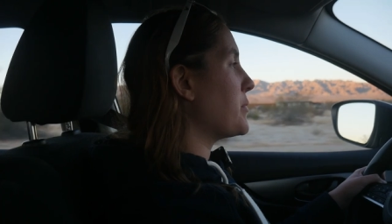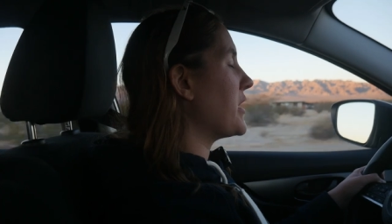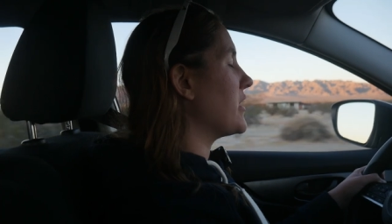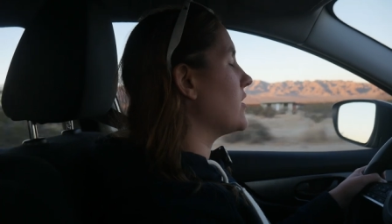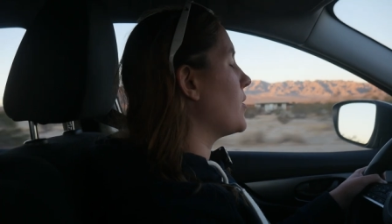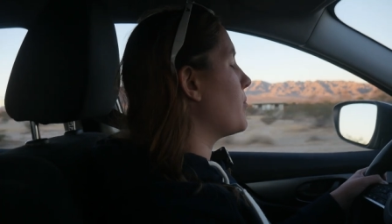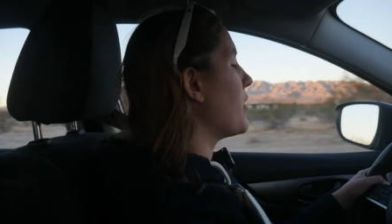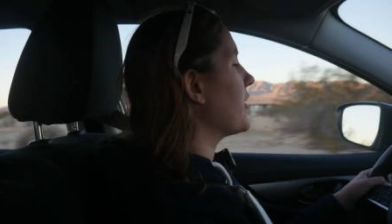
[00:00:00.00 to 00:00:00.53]

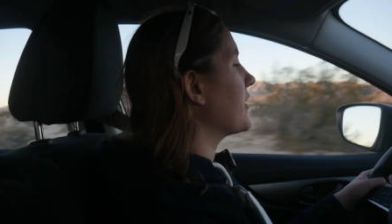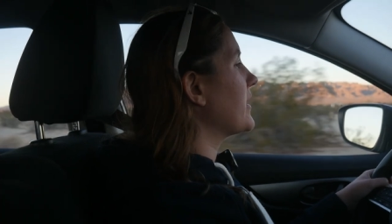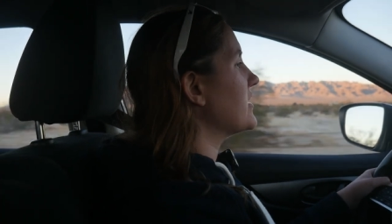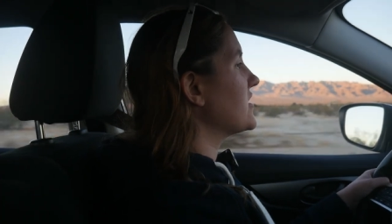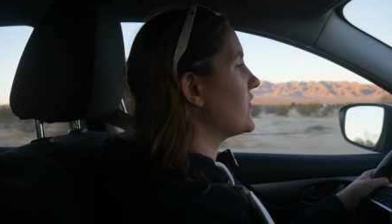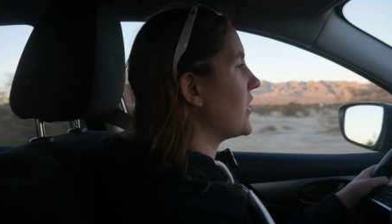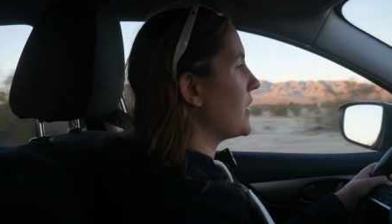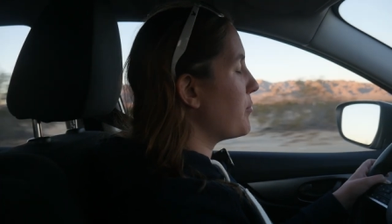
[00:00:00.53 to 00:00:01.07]
Parallel parking
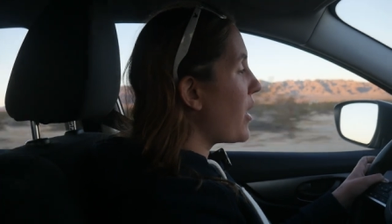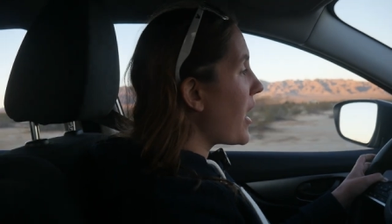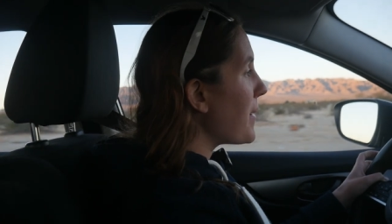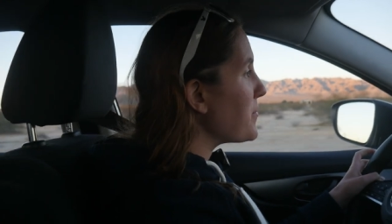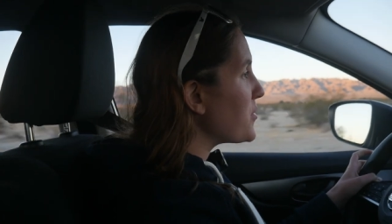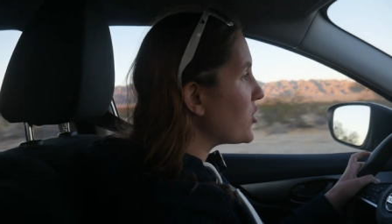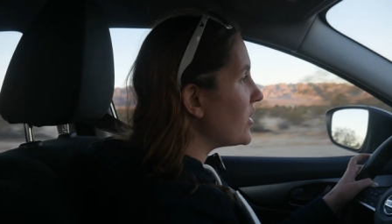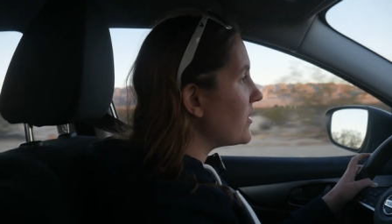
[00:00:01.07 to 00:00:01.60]
is very
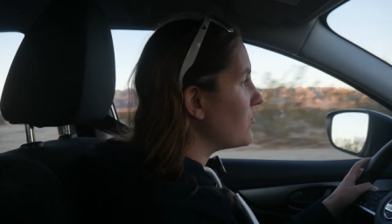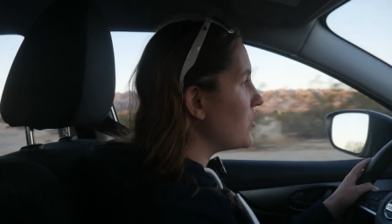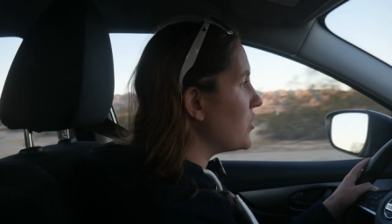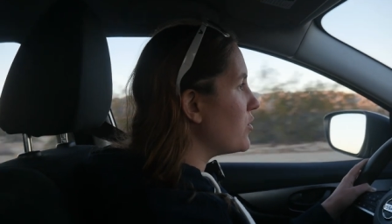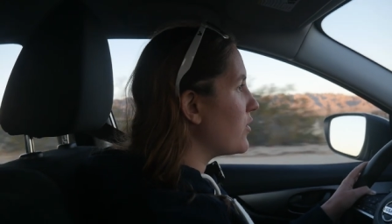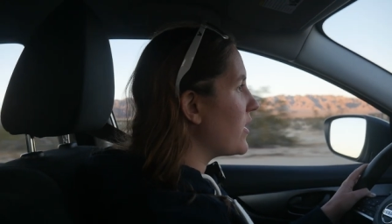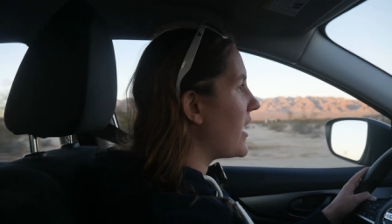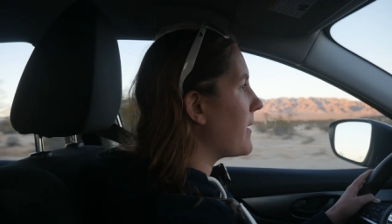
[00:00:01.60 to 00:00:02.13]
popular in
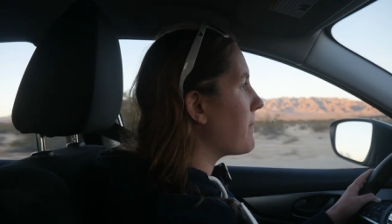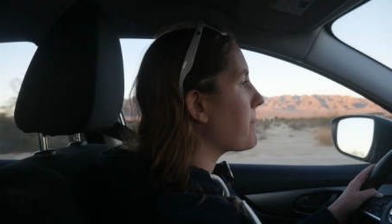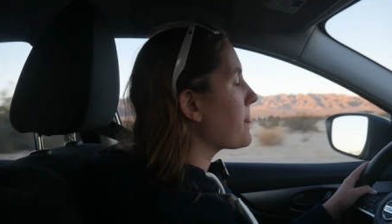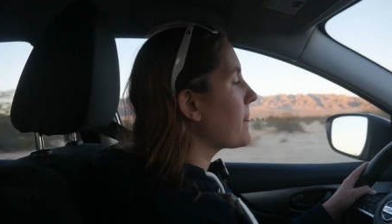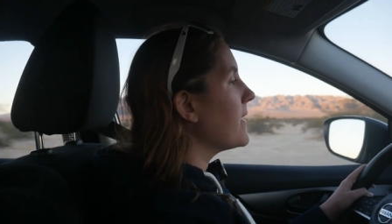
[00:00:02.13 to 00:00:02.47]
the UK